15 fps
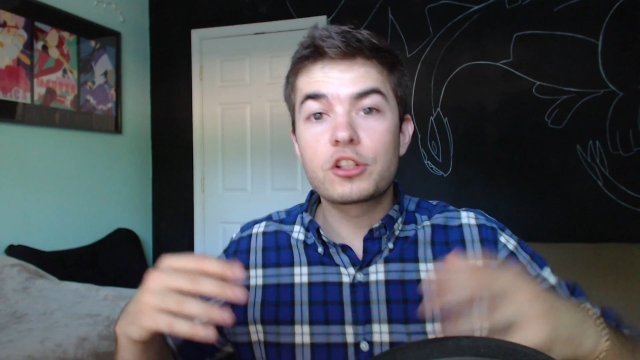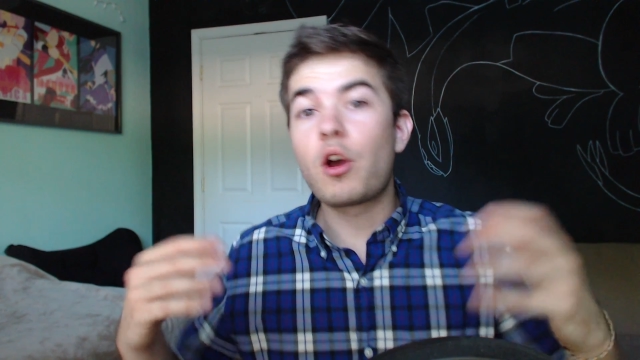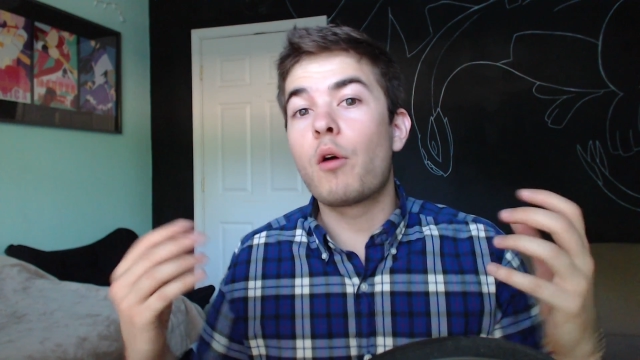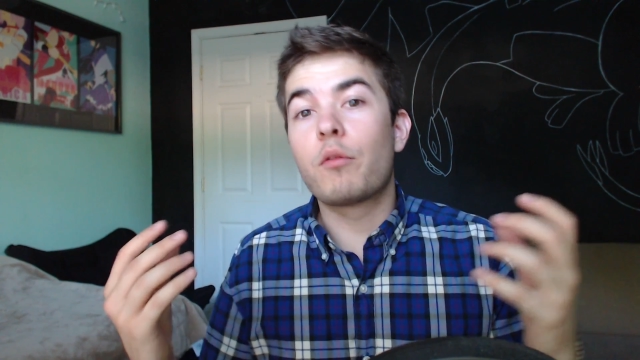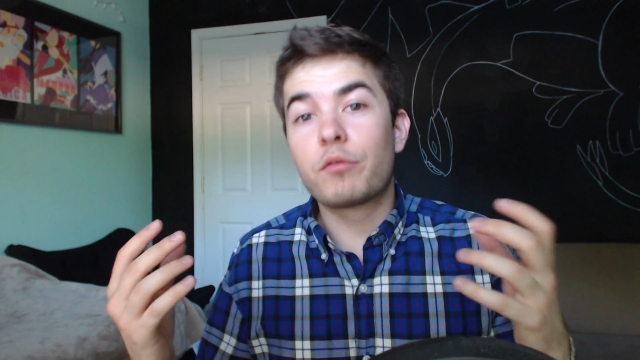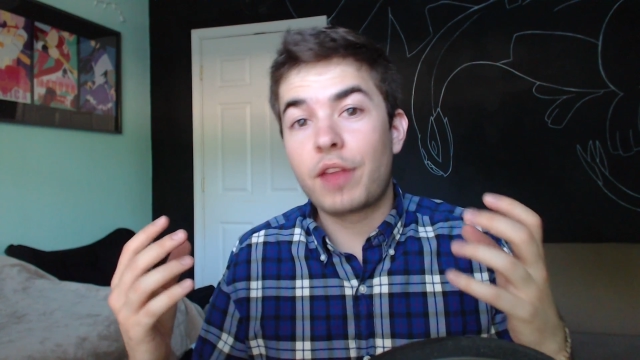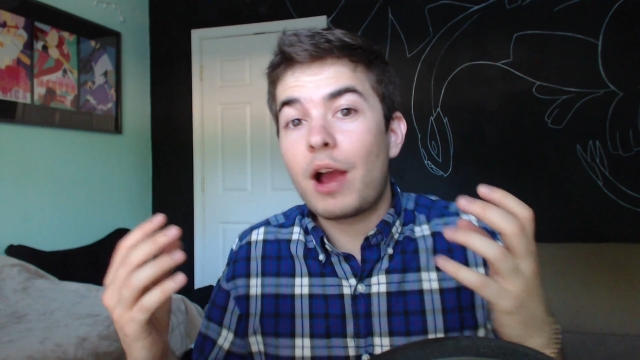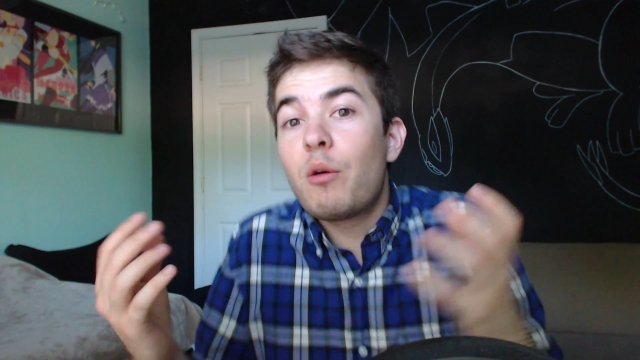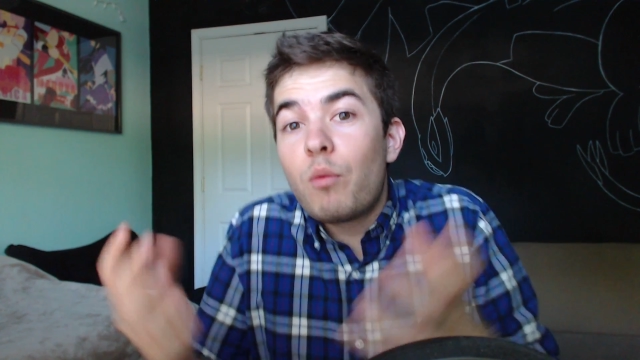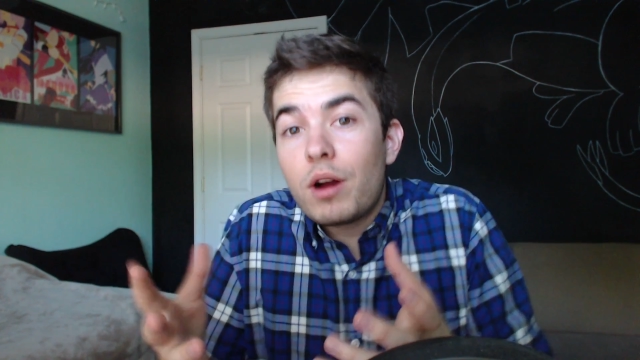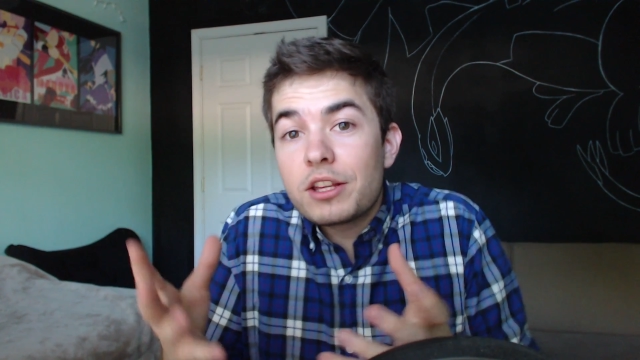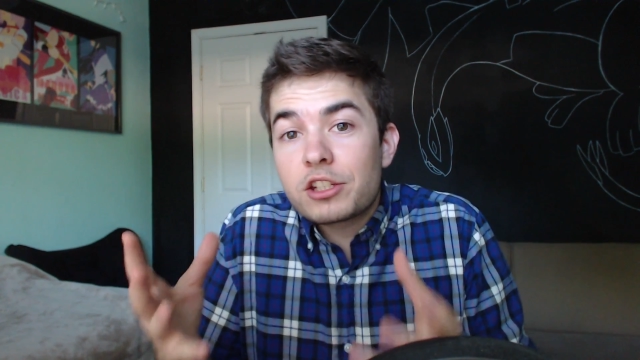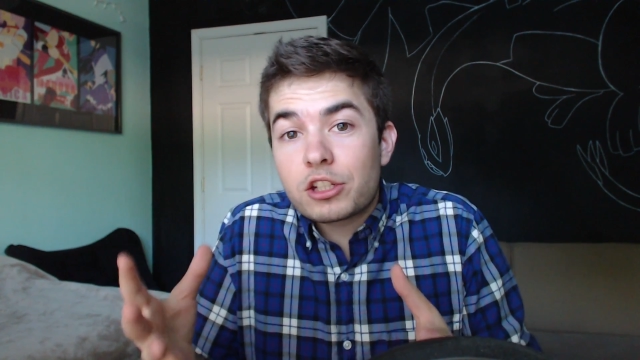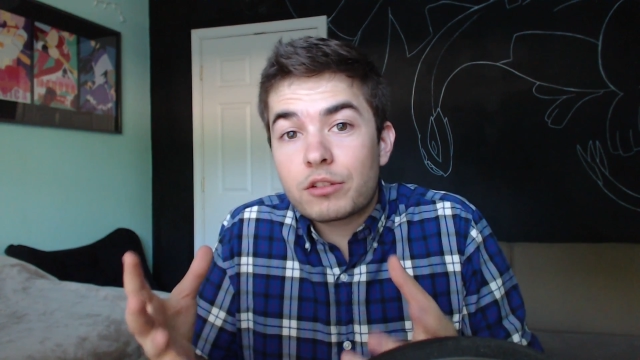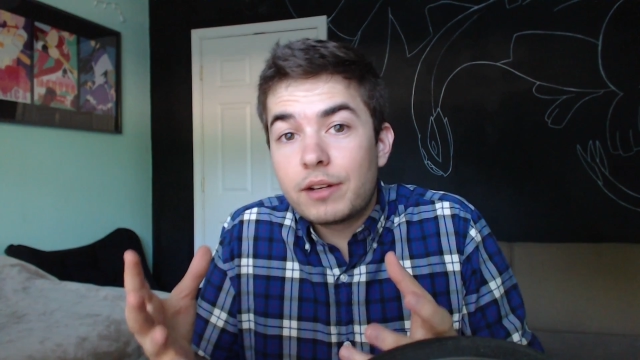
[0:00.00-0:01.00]
So that
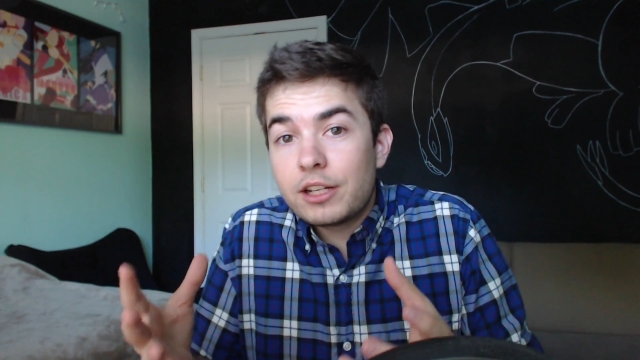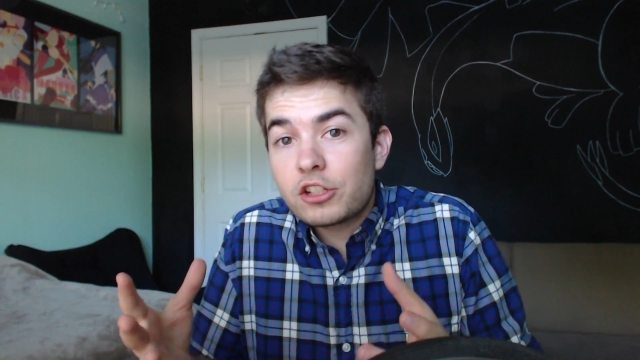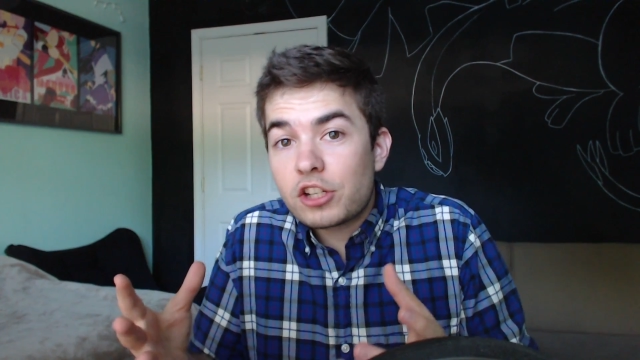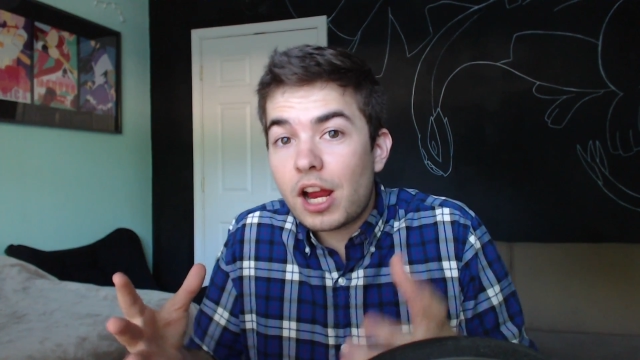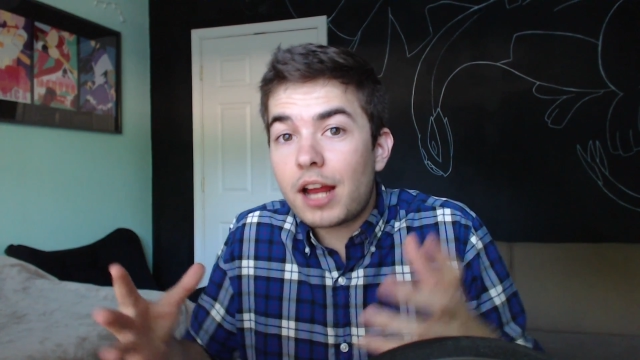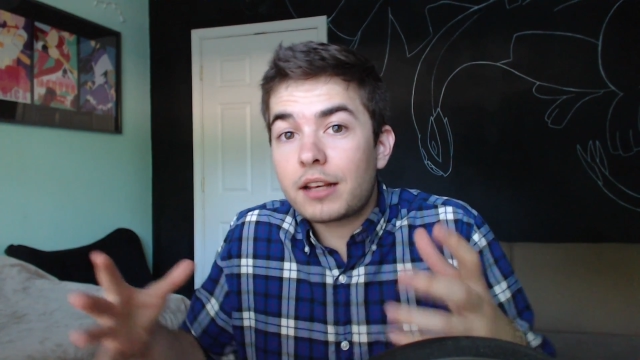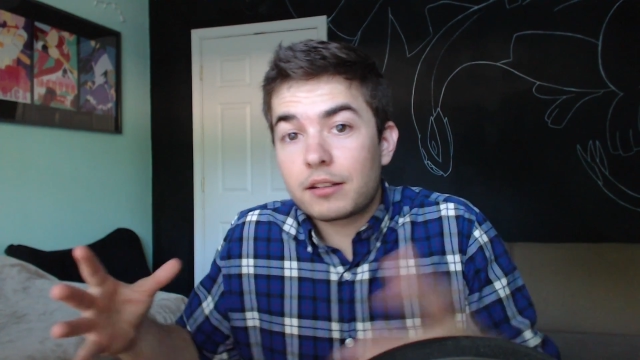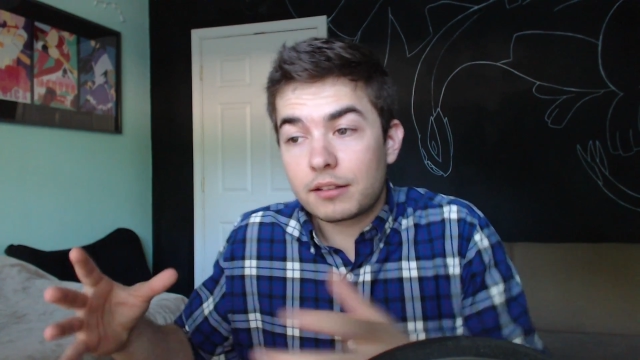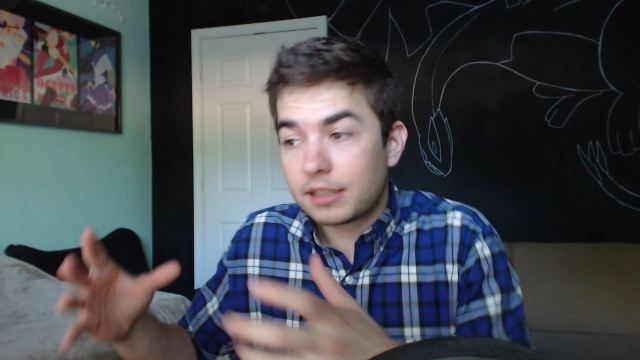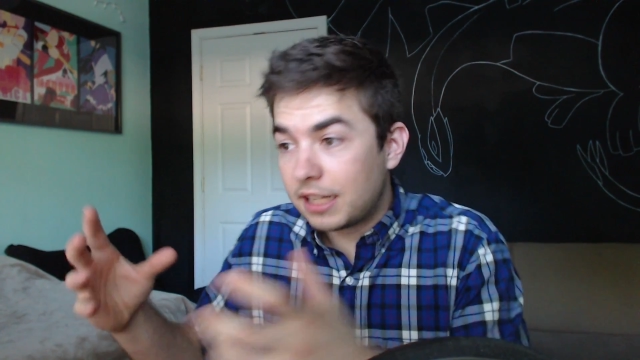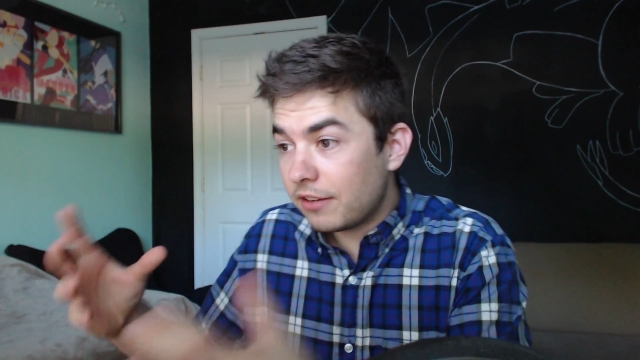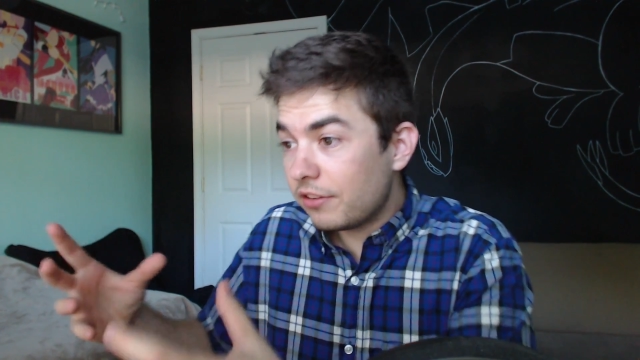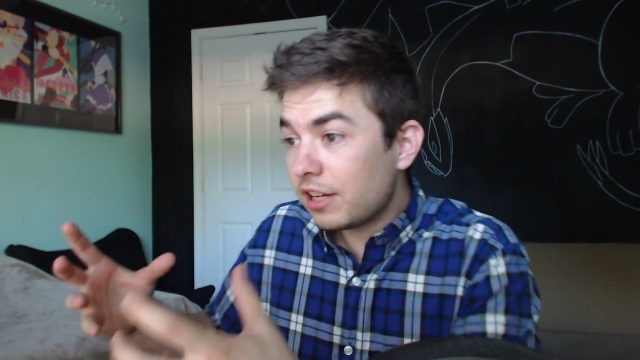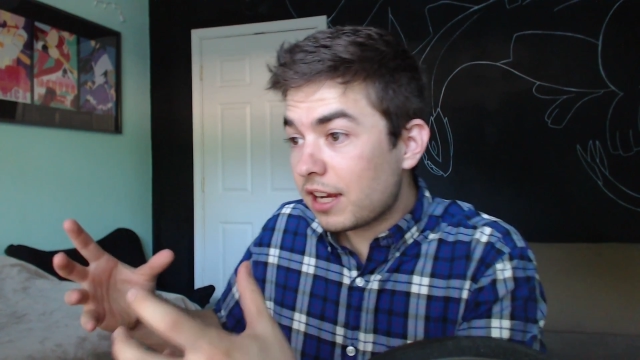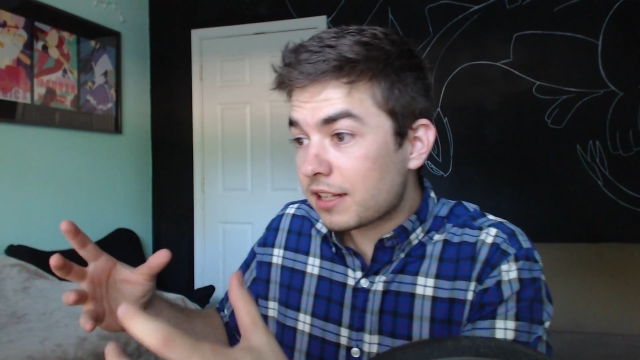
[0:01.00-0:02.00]
one screenshot
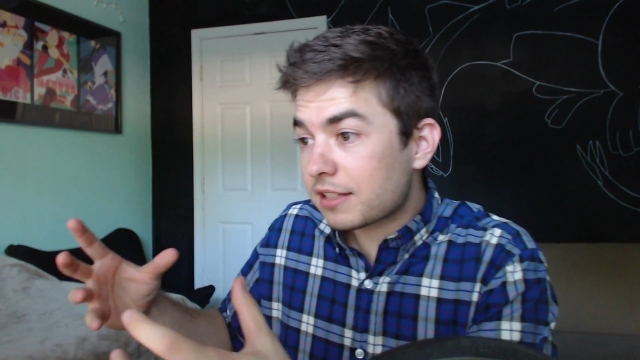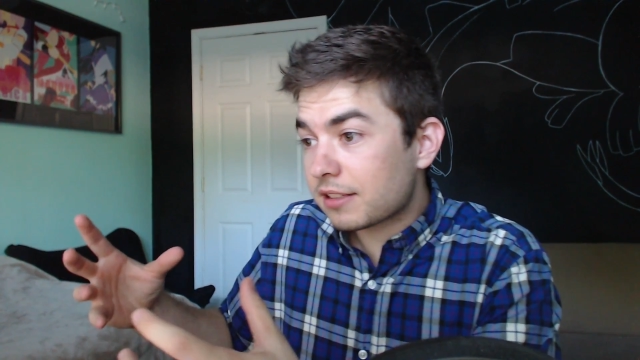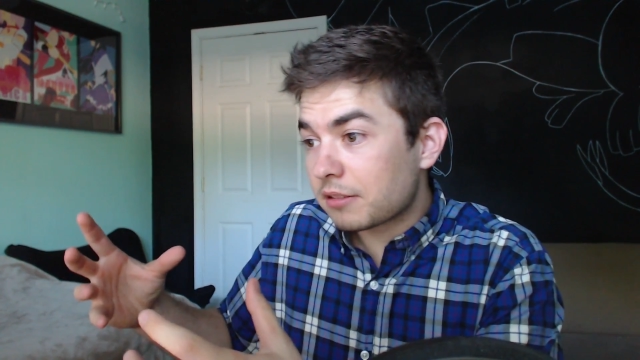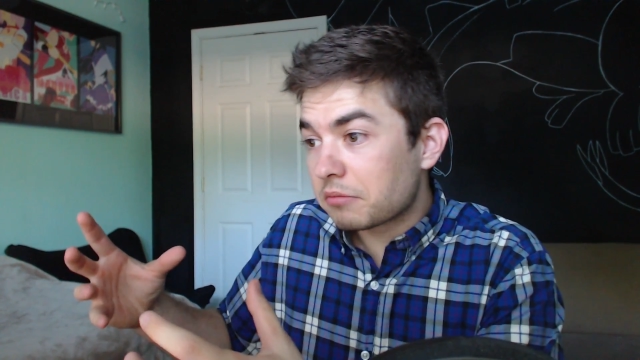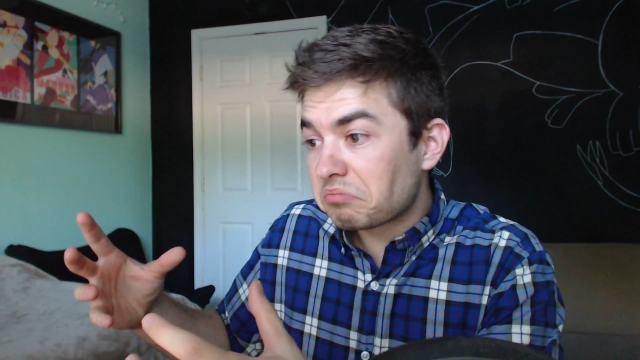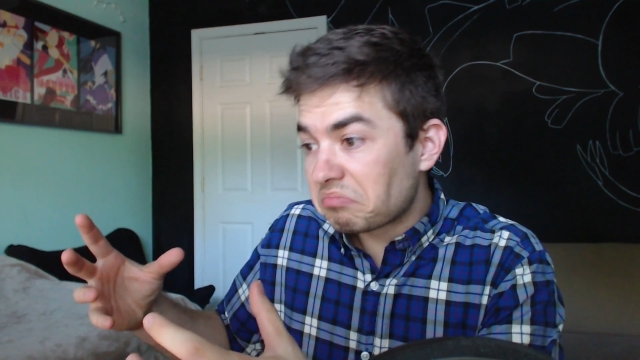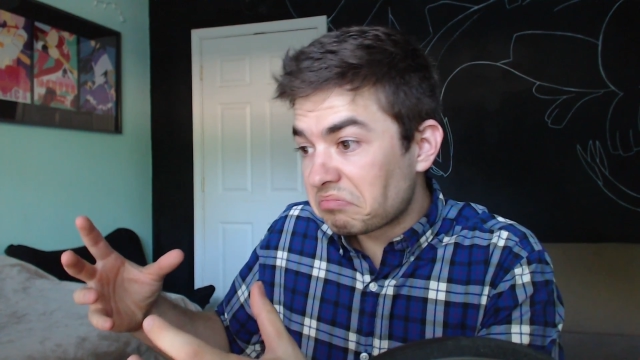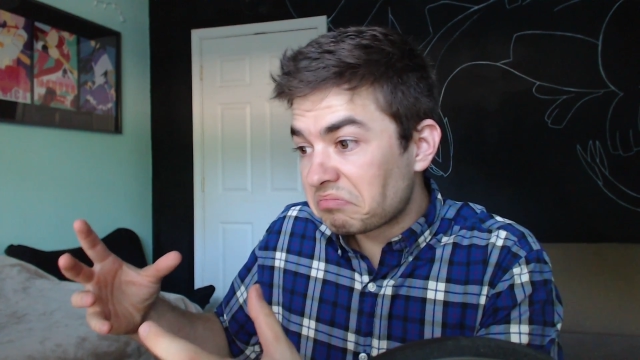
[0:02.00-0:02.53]
giving us